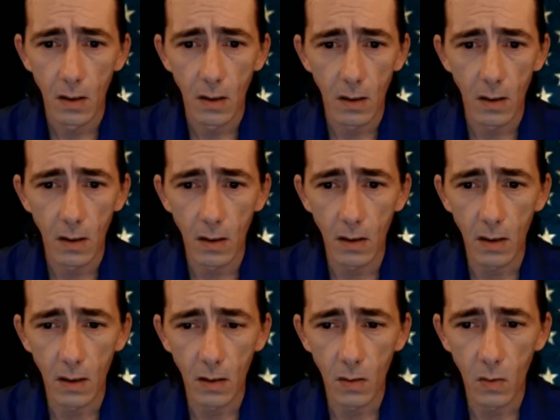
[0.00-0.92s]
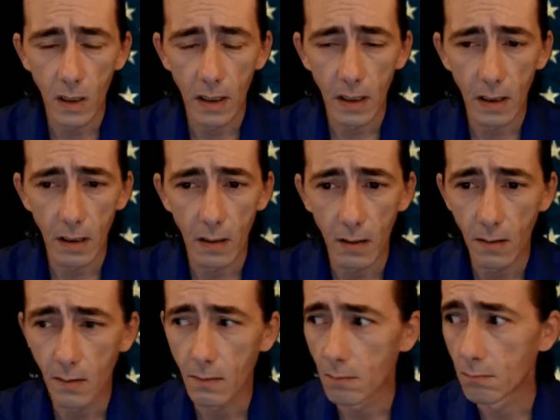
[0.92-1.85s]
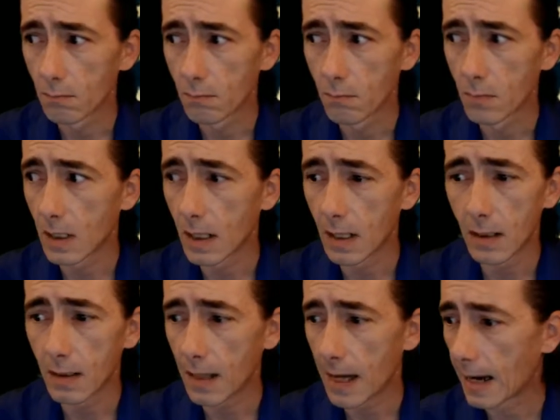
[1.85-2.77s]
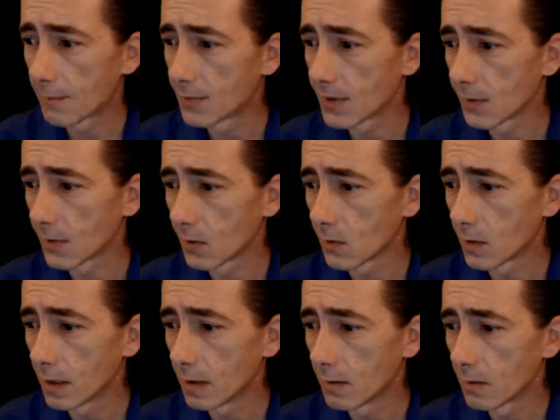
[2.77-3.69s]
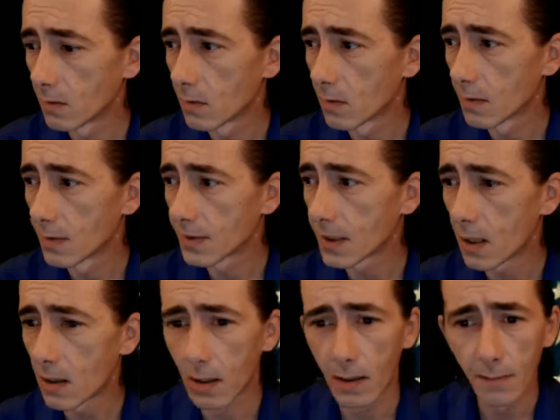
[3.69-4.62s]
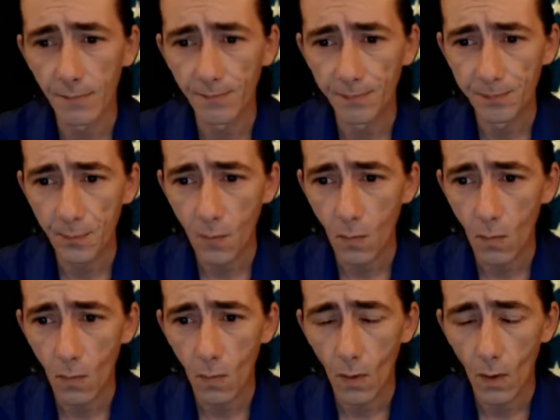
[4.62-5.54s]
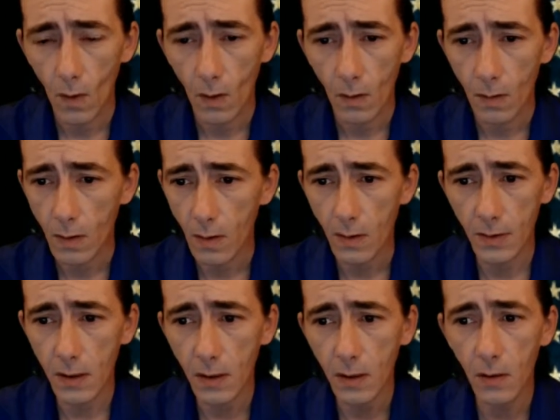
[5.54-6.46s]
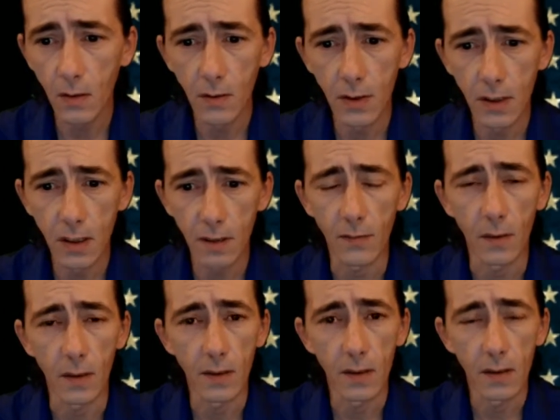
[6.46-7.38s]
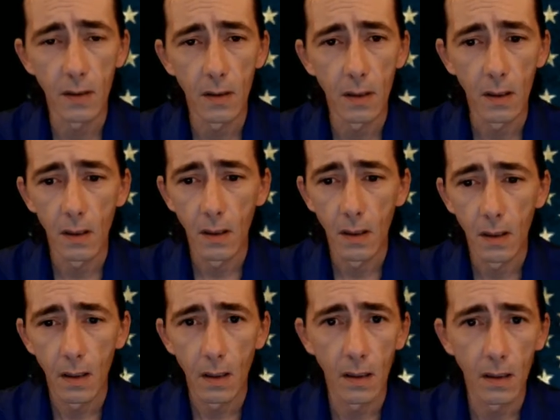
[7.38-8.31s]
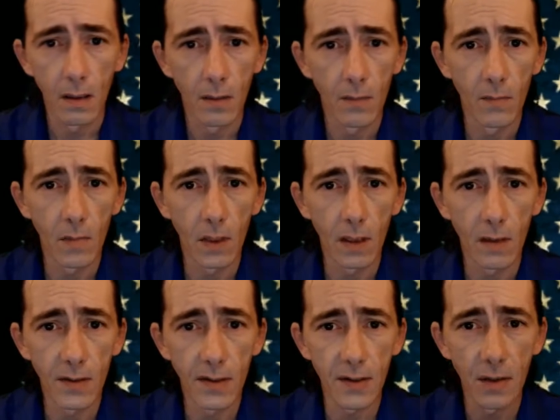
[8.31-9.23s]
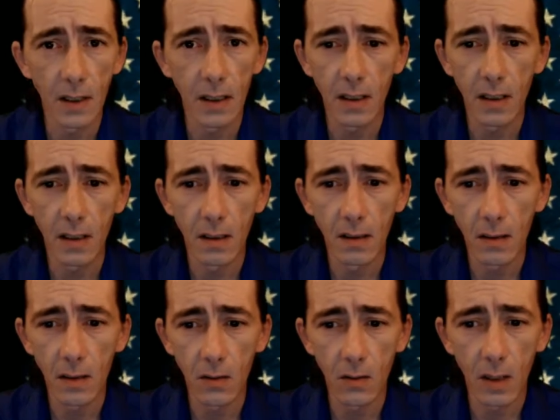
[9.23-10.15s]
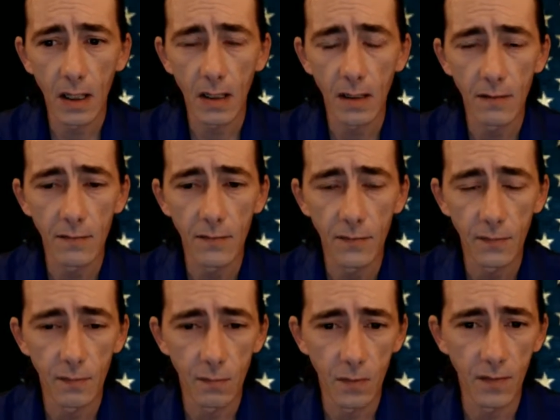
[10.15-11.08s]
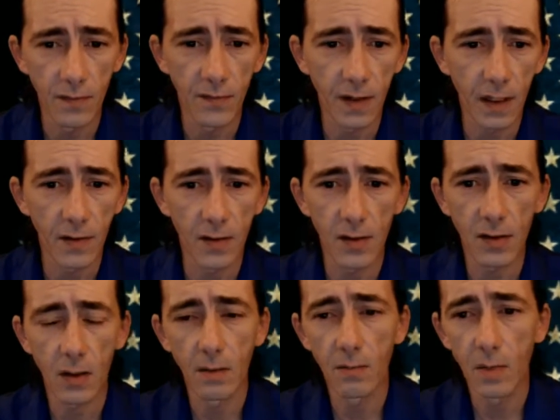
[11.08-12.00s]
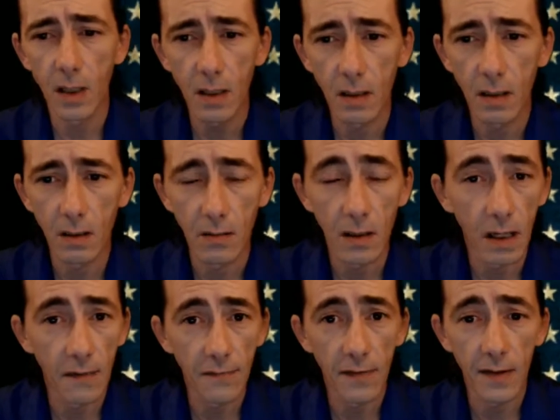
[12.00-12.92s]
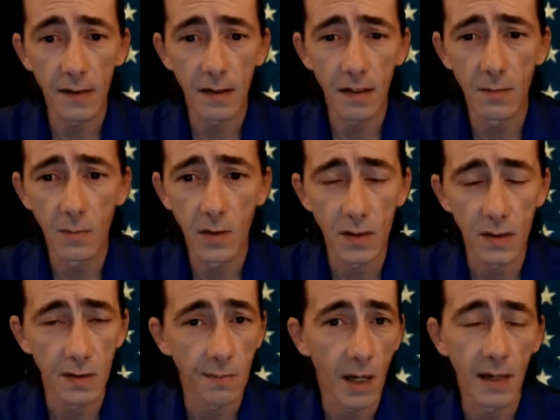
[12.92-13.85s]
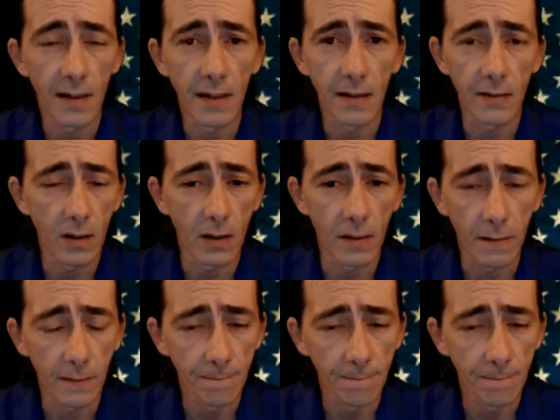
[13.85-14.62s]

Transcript: where they absolutely saw it. There is a huge difference. So again, you have the fake stream media, the FSM as I like to call them.